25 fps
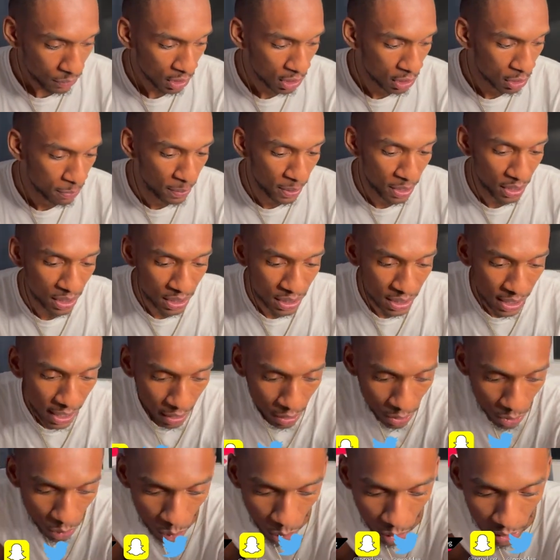Spirit is
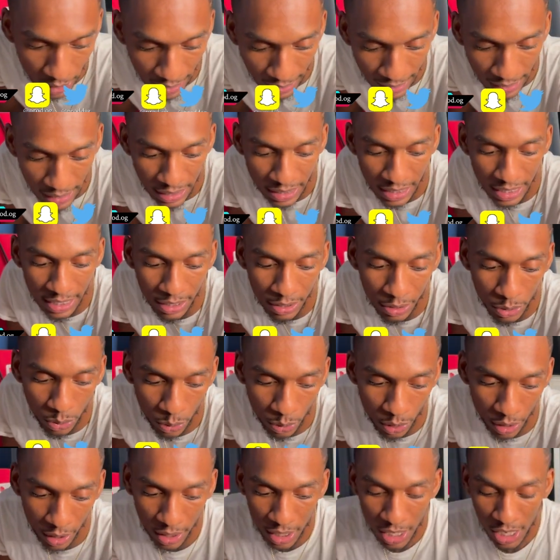taking you on a
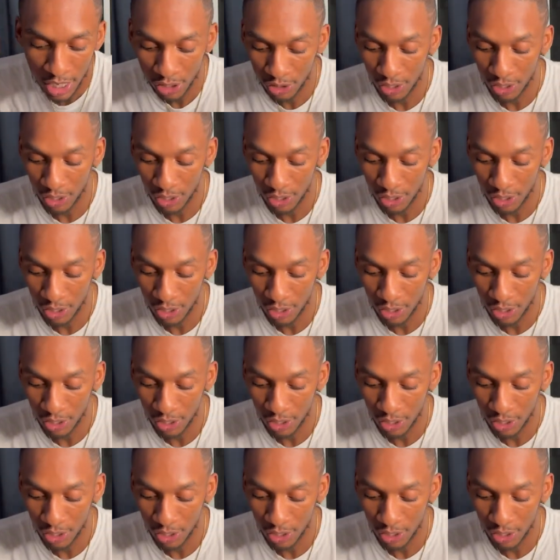detour,